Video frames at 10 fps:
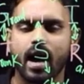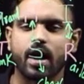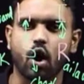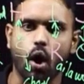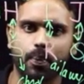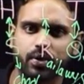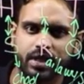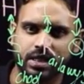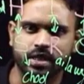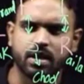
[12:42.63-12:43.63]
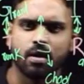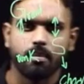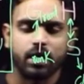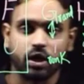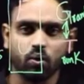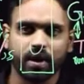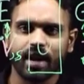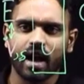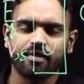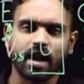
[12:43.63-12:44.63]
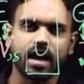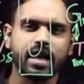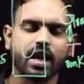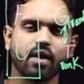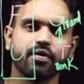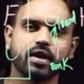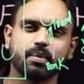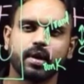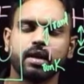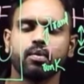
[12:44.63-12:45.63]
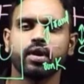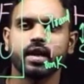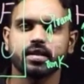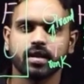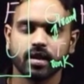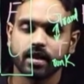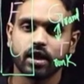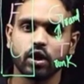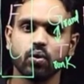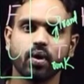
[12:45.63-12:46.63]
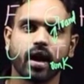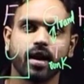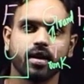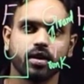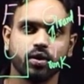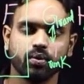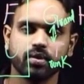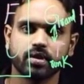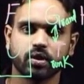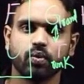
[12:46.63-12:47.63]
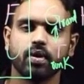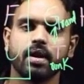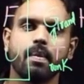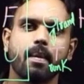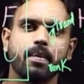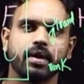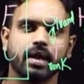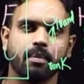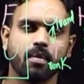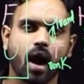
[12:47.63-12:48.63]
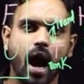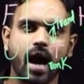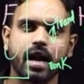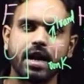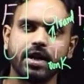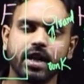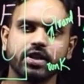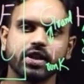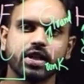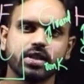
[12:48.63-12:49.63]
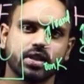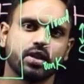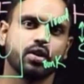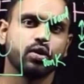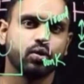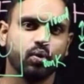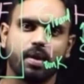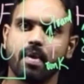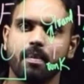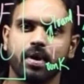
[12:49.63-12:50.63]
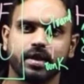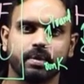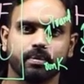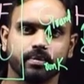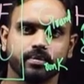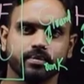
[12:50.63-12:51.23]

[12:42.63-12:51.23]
our opposites. But you can have any comfortable mnemonics that you can use to remember them. Our intention is to remember them.